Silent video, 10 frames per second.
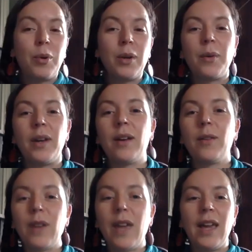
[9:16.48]
point
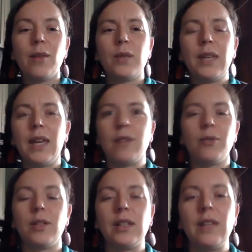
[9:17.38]
where, A, we can't
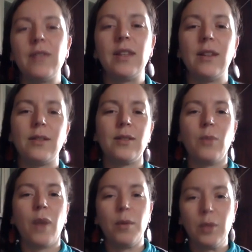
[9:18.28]
afford to live in those, and
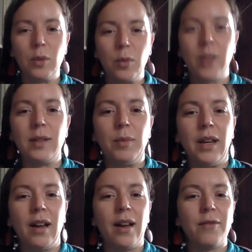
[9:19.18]
why would you want to be
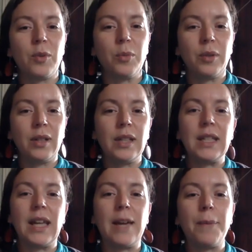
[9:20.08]
uncomfortable all the
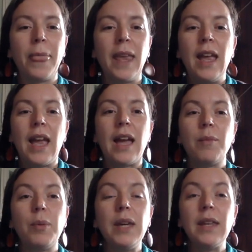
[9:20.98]
time?
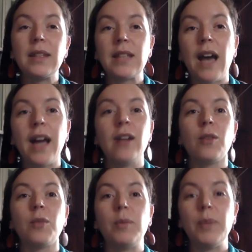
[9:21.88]
And B, the tighter
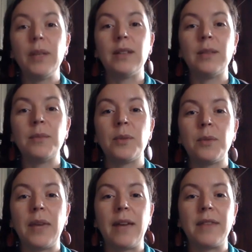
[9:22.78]
we build, the more
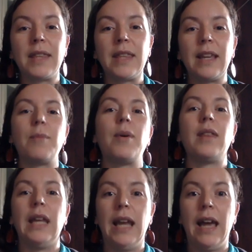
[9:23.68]
we have to think
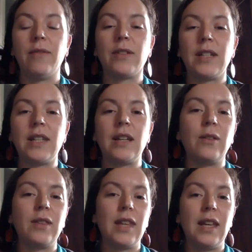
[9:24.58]
about then every
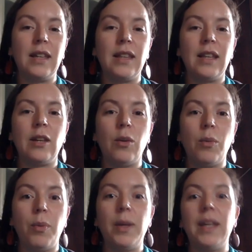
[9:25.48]
single thing that you
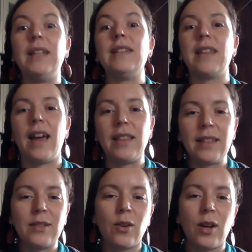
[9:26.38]
put inside
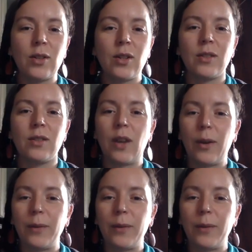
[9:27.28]
the structure. So